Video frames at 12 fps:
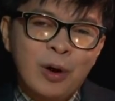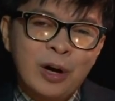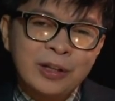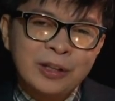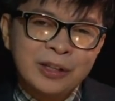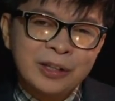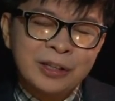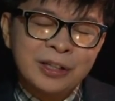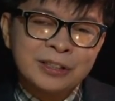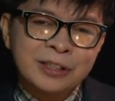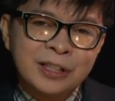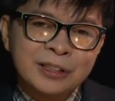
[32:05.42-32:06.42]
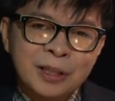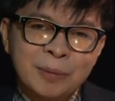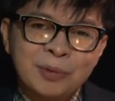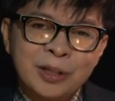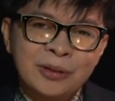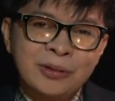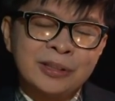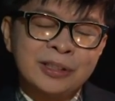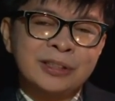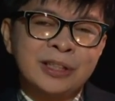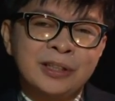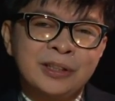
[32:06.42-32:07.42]
What is accepted to
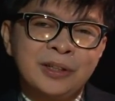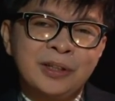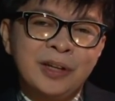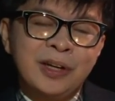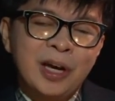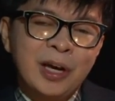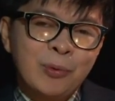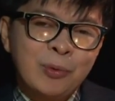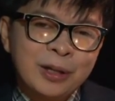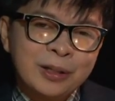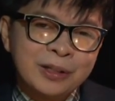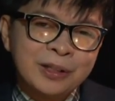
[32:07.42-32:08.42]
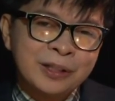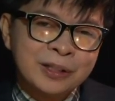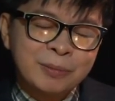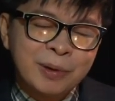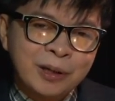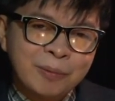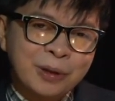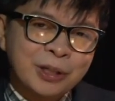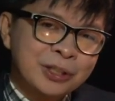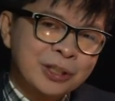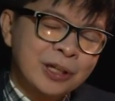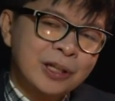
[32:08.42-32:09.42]
the society and what is
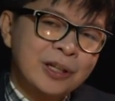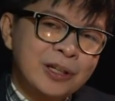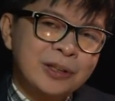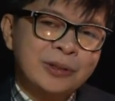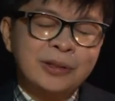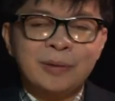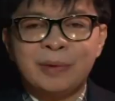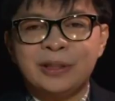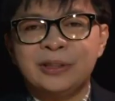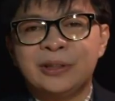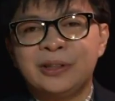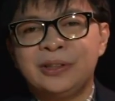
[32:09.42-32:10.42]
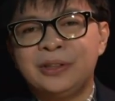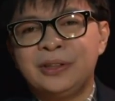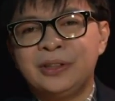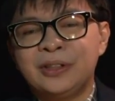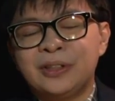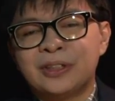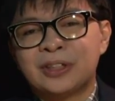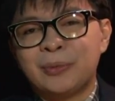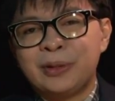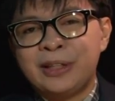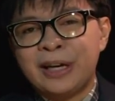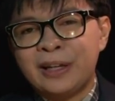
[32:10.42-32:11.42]
beneficial to the majority.
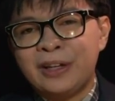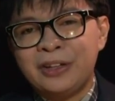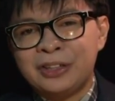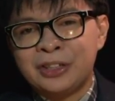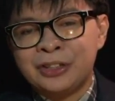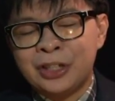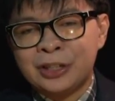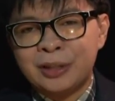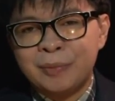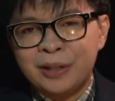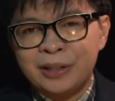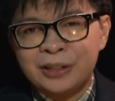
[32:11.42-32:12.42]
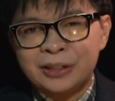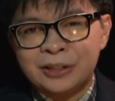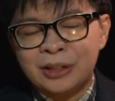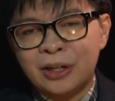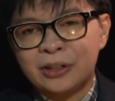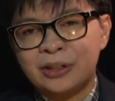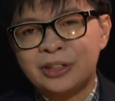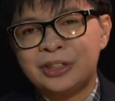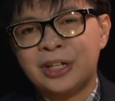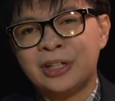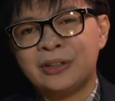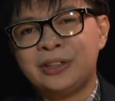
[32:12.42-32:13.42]
So with that, ladies and gentlemen, this is Dr.
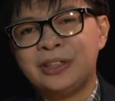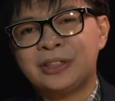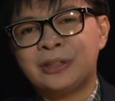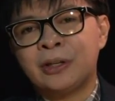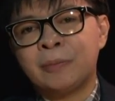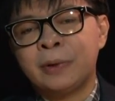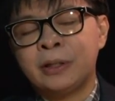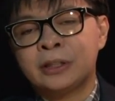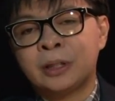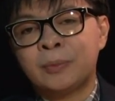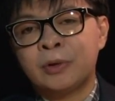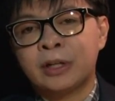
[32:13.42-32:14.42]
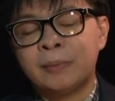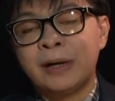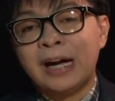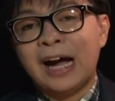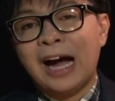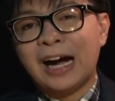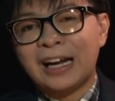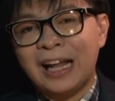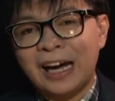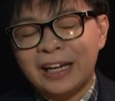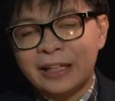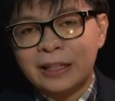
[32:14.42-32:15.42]
John Ortiz Teope. This is our program,
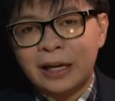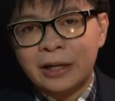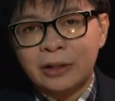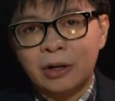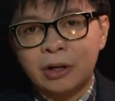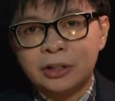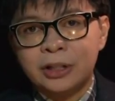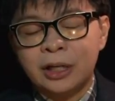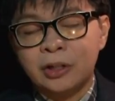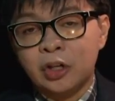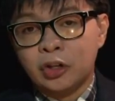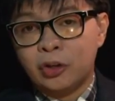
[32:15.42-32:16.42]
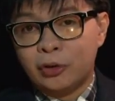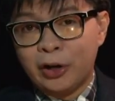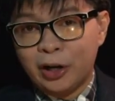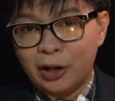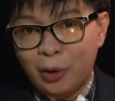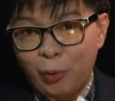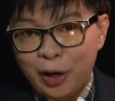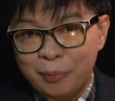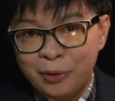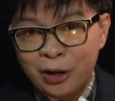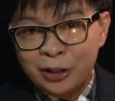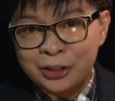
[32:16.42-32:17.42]
Ang Laging Daan ni Doc John, the regular
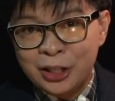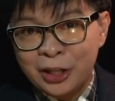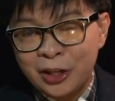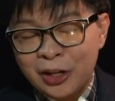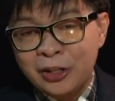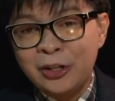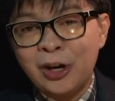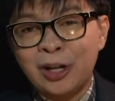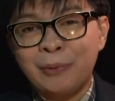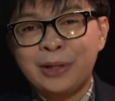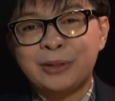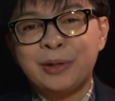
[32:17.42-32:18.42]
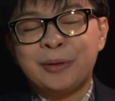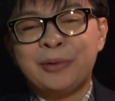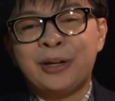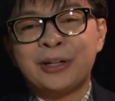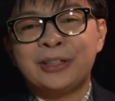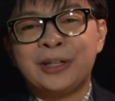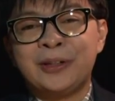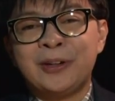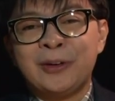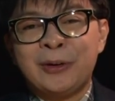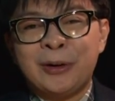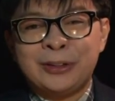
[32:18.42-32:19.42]
way of Doc John, the always way of Doc
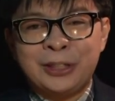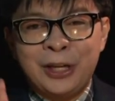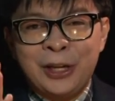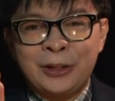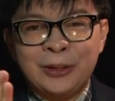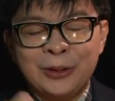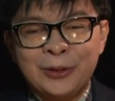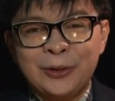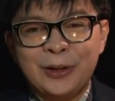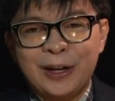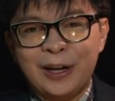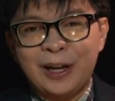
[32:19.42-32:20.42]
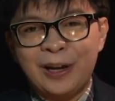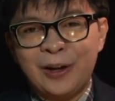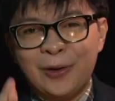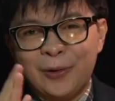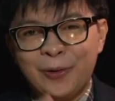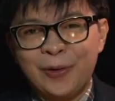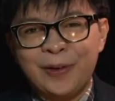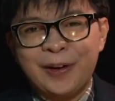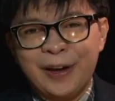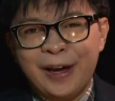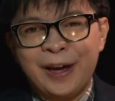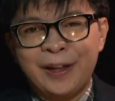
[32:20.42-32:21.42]
John, saying to you, hello,
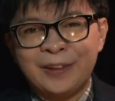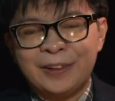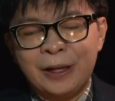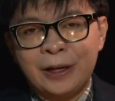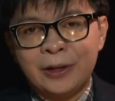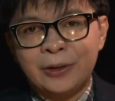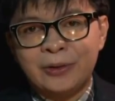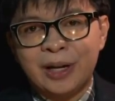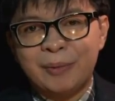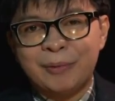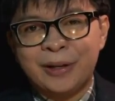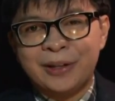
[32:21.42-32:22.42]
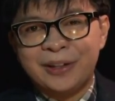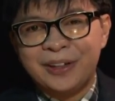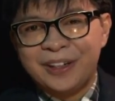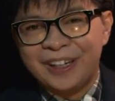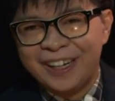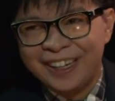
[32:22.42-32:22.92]
and thank you, everybody.